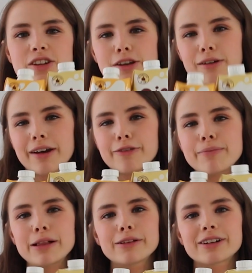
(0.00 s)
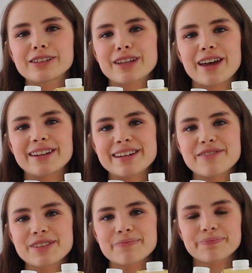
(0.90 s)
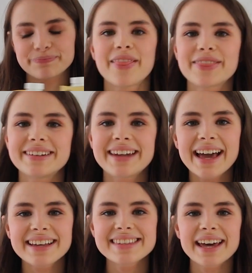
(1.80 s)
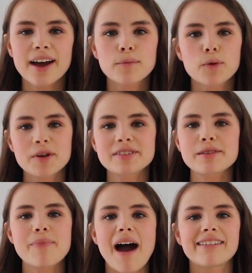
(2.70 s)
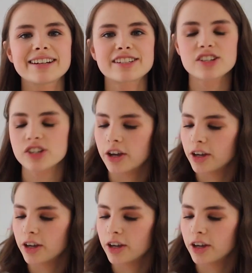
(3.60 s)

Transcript: new kind of milk alternatives. The next thing I'm almost embarrassed to show